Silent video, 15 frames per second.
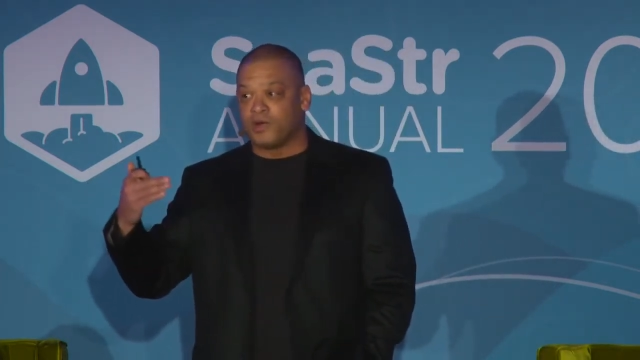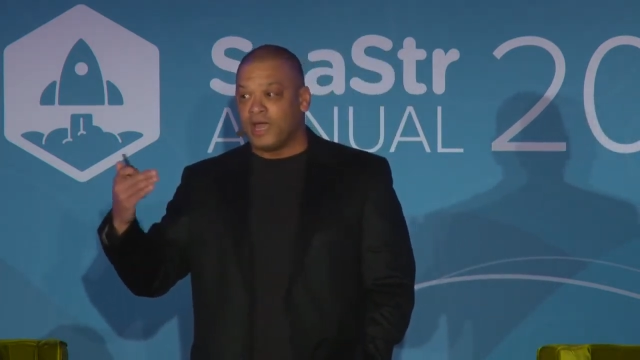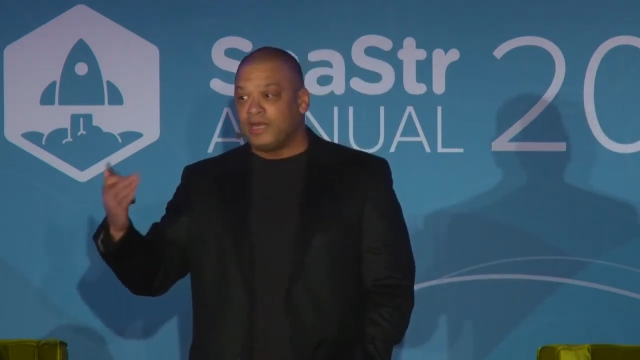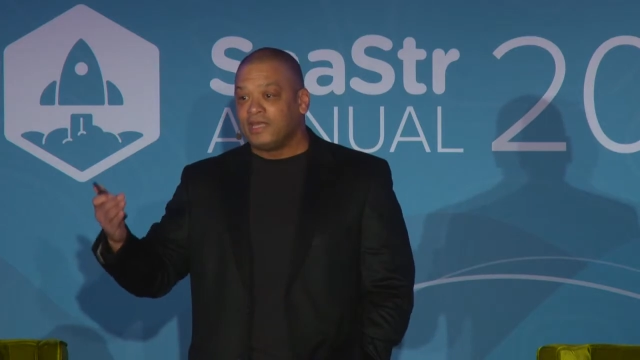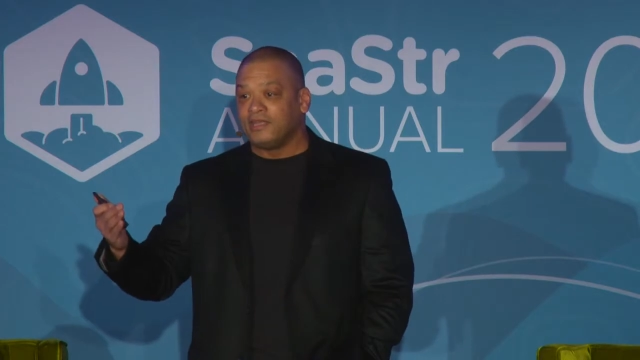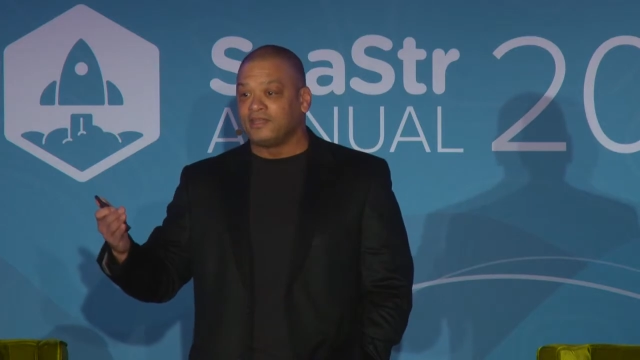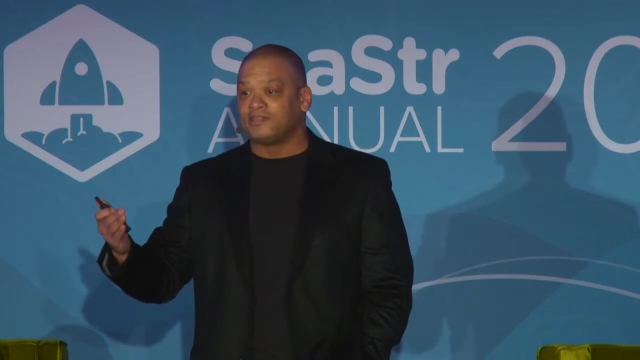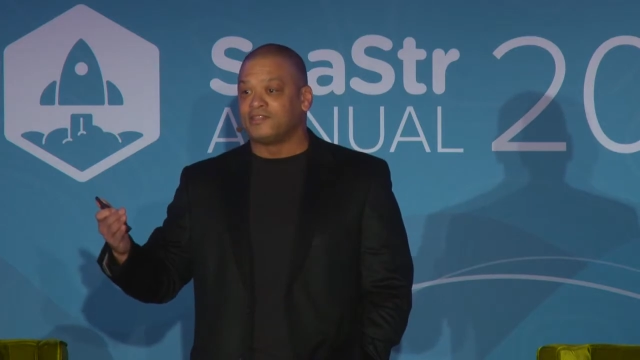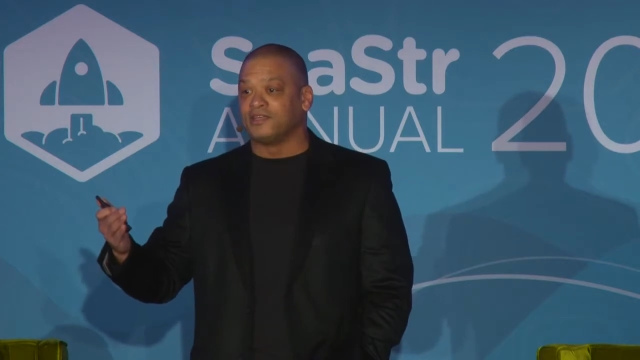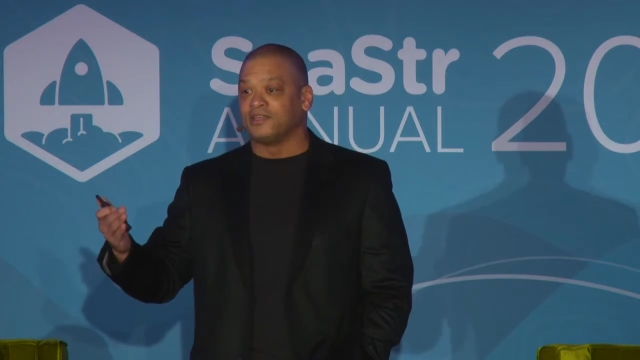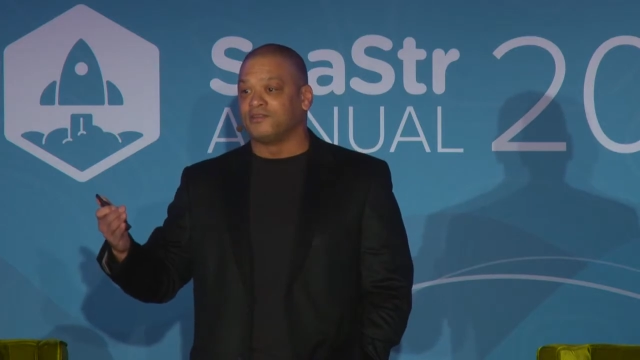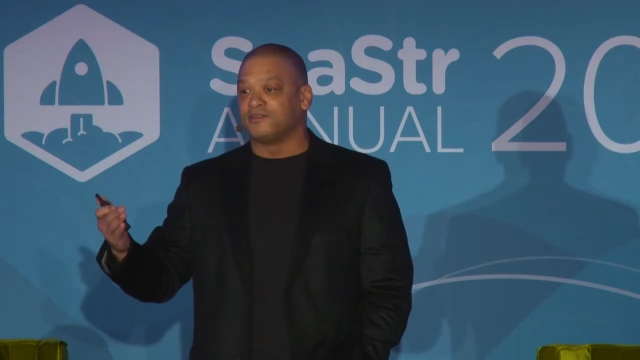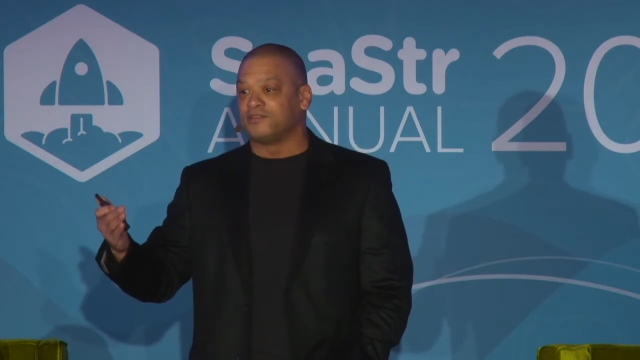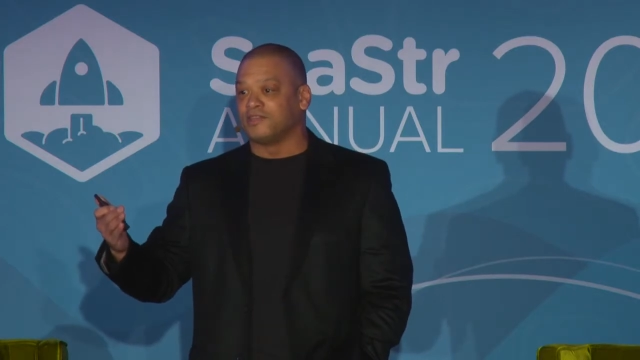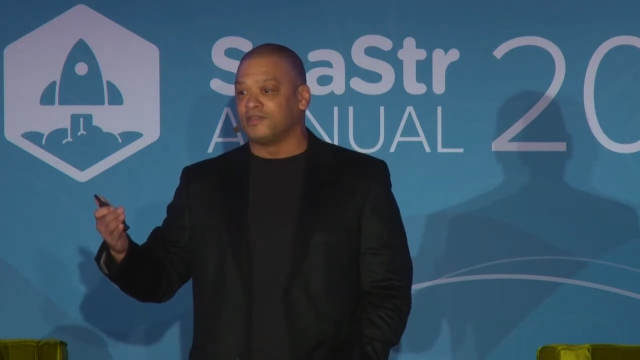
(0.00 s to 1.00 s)
ready
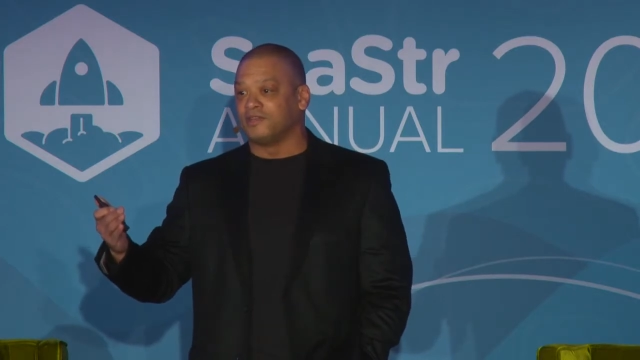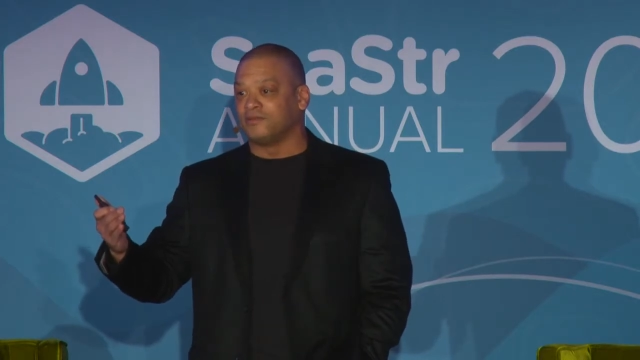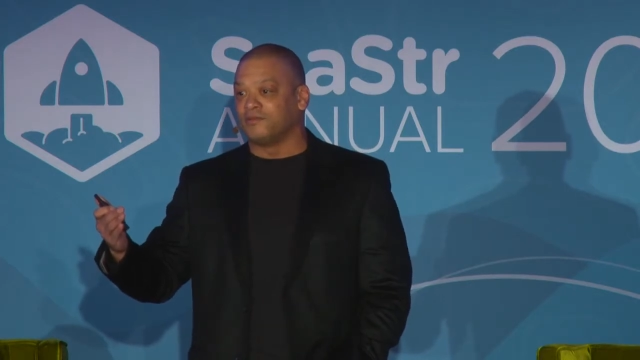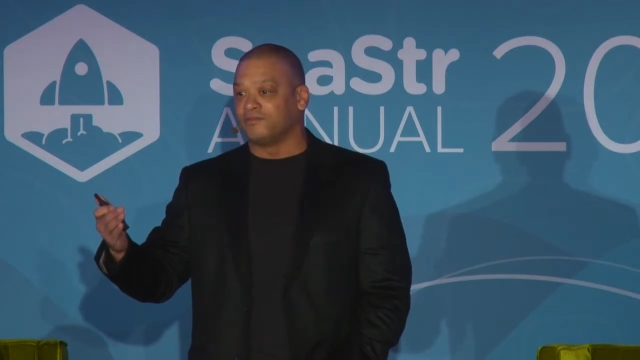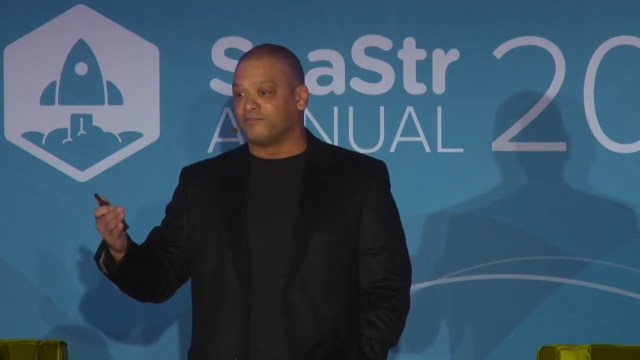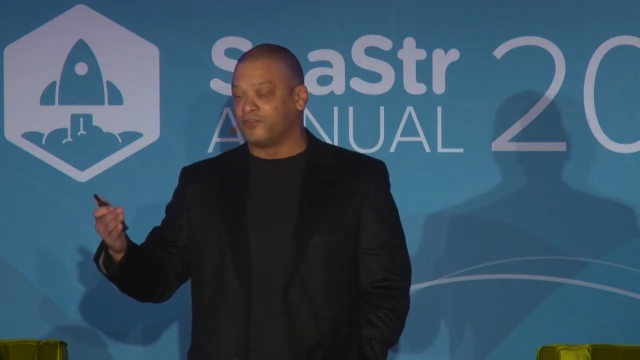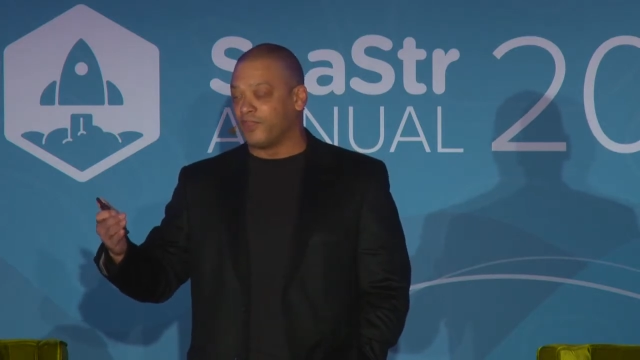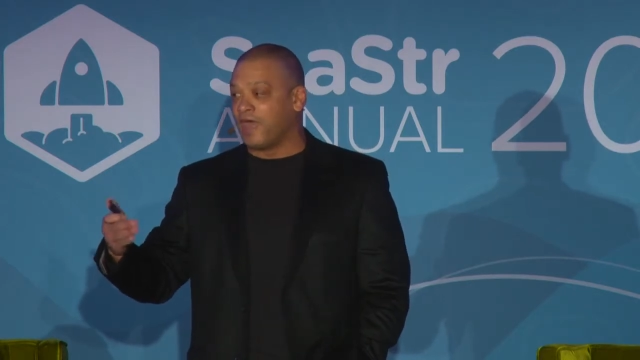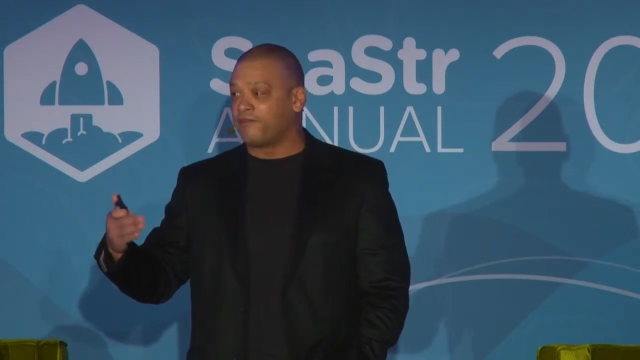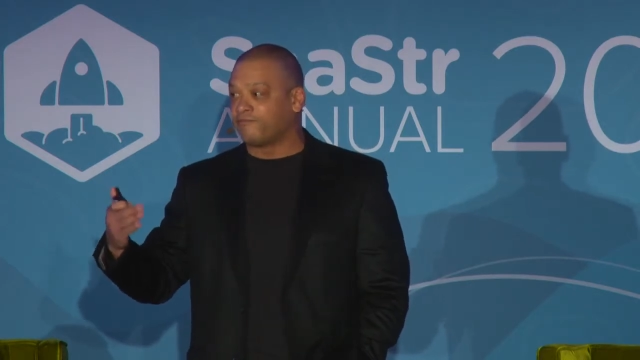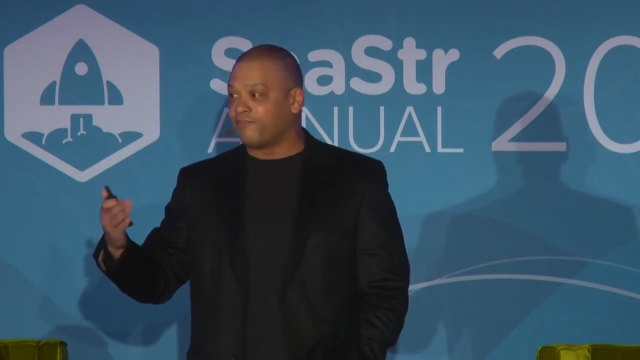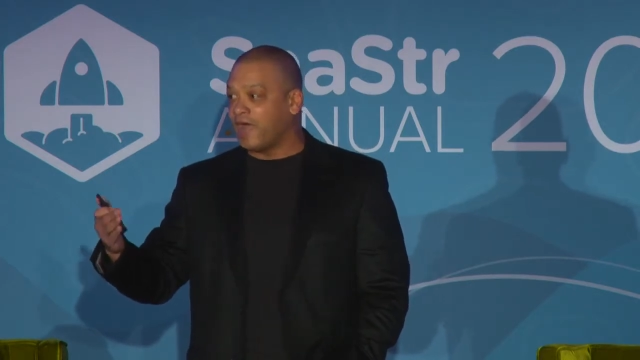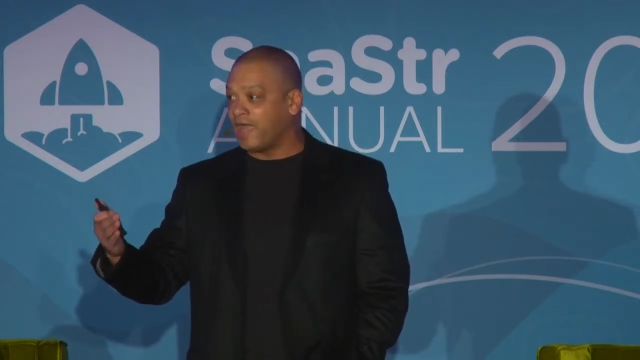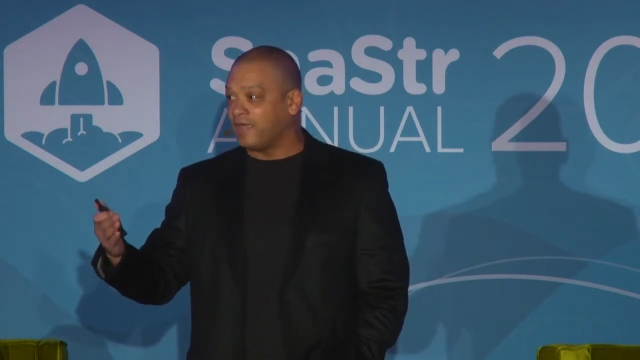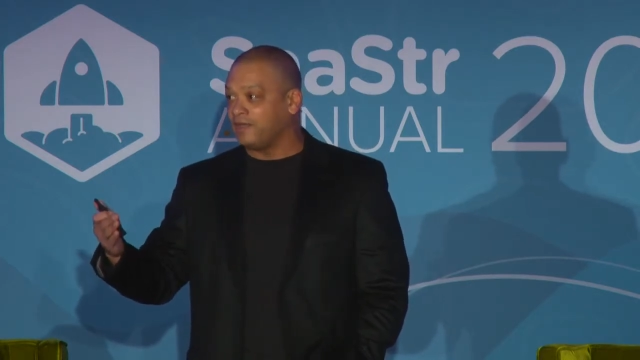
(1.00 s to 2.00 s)
to, to, for that
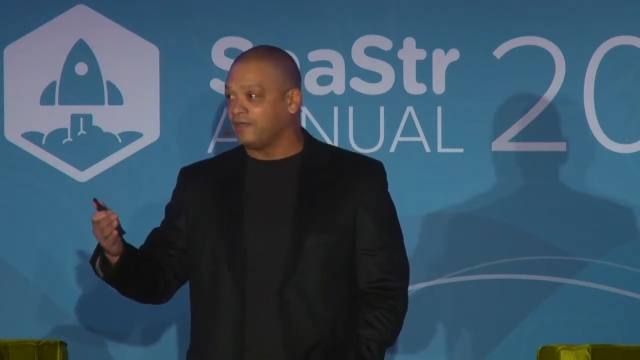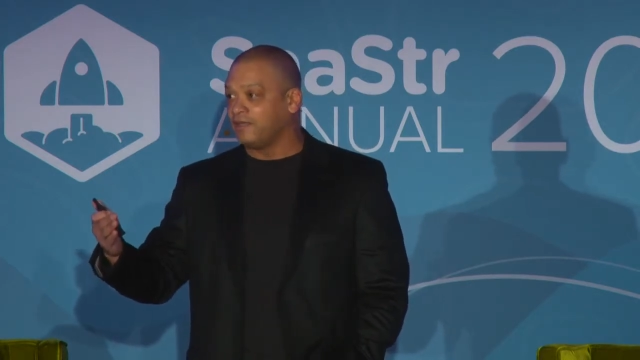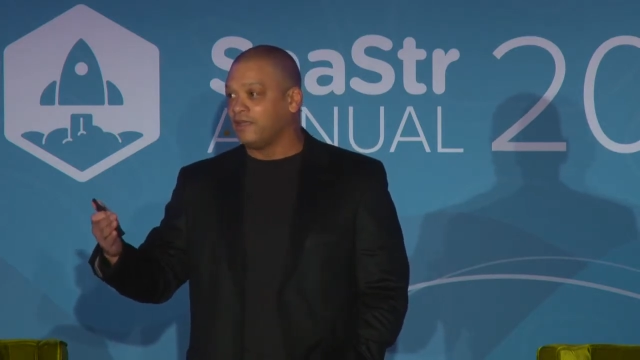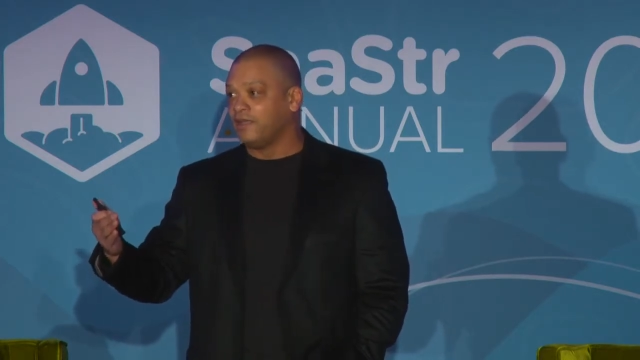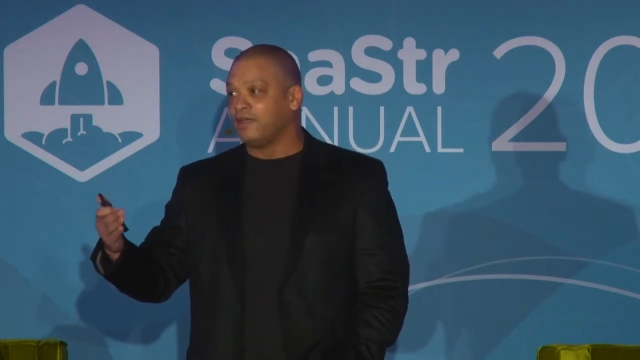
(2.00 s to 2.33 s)
fight